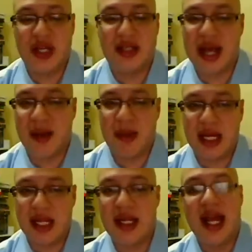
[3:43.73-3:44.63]
They
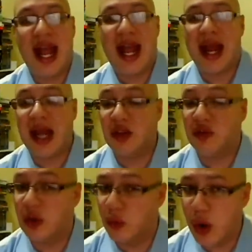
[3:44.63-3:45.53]
dominated, and as a
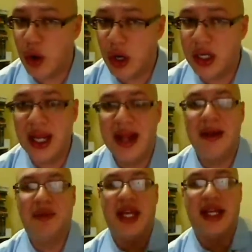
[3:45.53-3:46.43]
reward
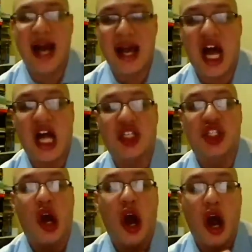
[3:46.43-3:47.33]
they got a
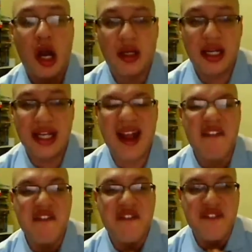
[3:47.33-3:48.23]
chocolate
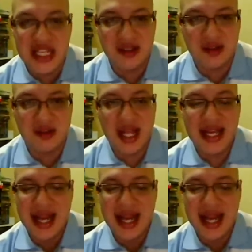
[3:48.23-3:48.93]
feast.